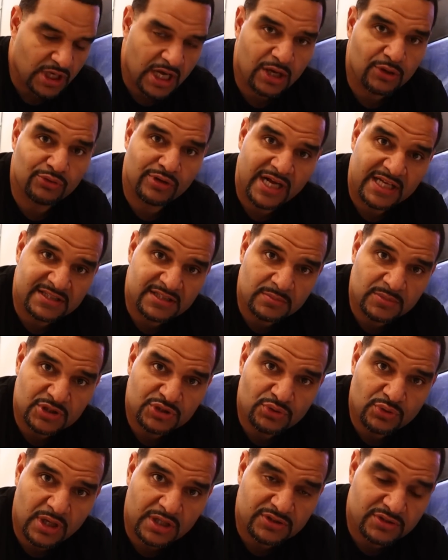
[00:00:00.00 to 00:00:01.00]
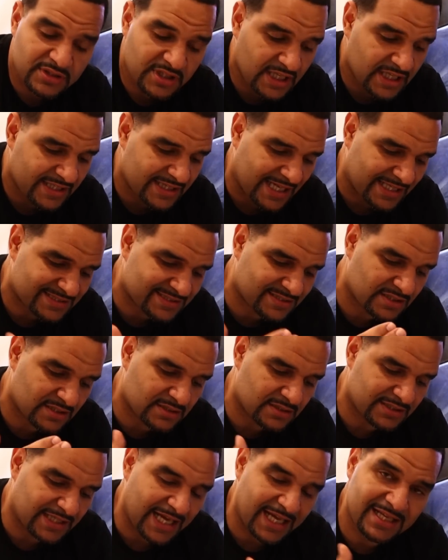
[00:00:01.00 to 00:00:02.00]
now randomly throughout the day,
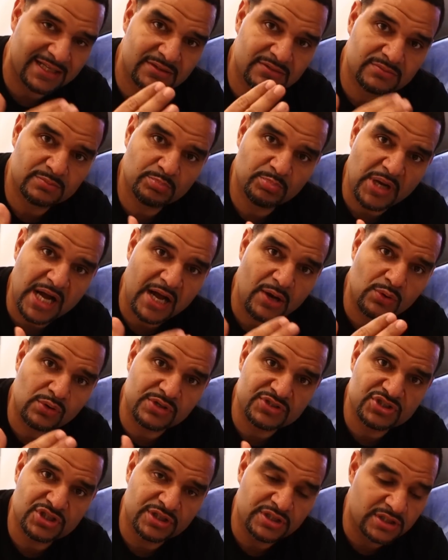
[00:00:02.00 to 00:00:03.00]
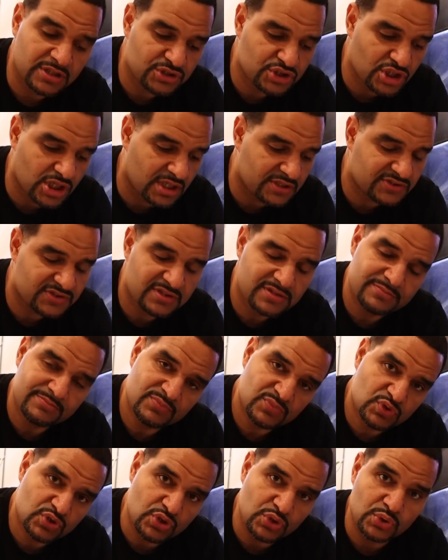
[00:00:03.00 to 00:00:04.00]
that power is gonna adjust
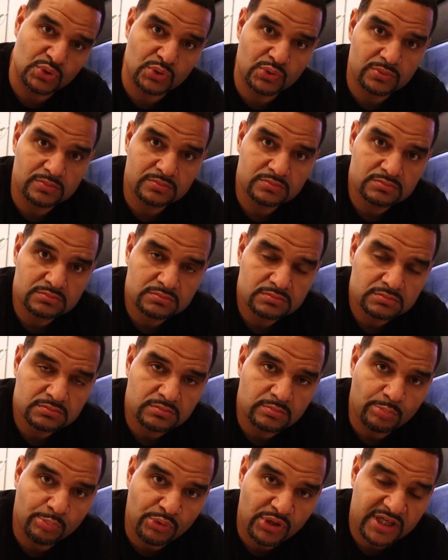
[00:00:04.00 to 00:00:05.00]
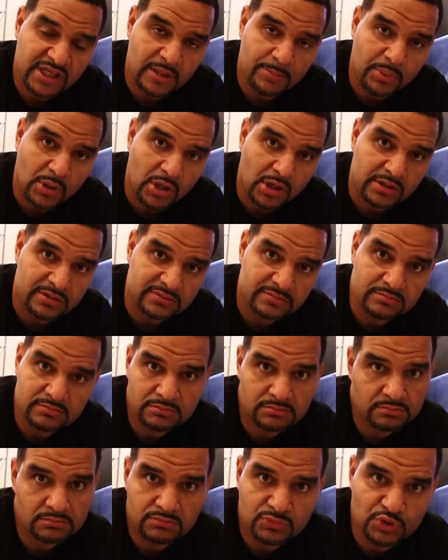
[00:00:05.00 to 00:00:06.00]
to break apart
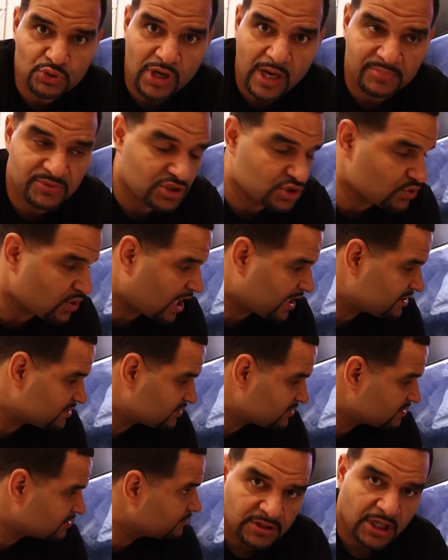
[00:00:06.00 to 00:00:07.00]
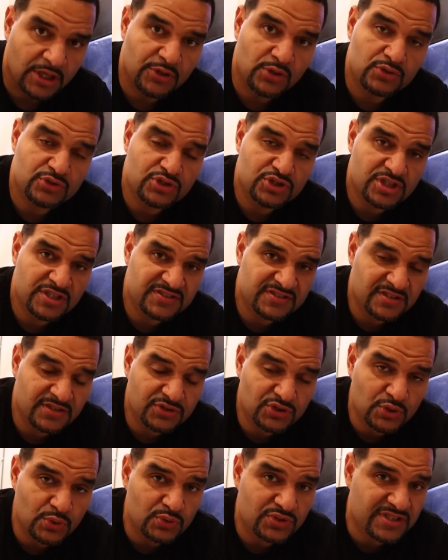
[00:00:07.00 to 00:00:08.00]
trapped detritus. Now those are just the
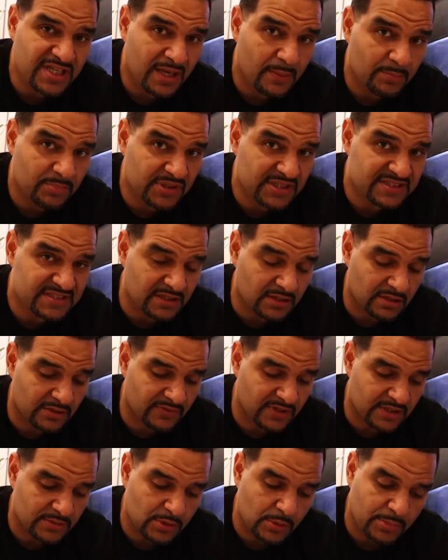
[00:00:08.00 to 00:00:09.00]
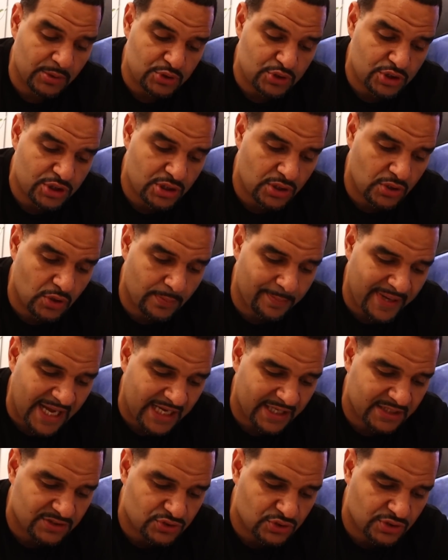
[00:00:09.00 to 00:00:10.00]
2 templates that are available, but you can go
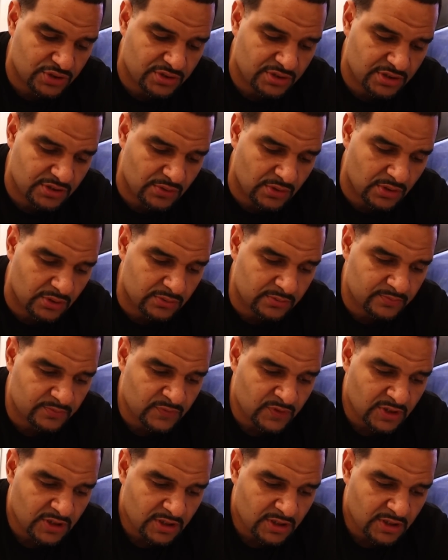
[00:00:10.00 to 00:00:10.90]
back into the Nero